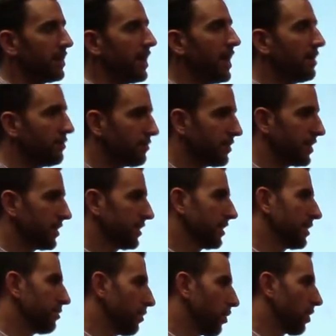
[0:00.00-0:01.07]

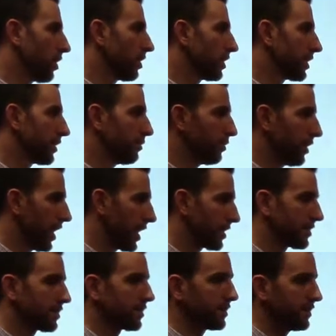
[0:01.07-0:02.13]
infinitely more
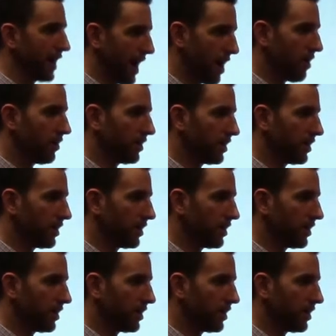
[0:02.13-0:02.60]
complex now.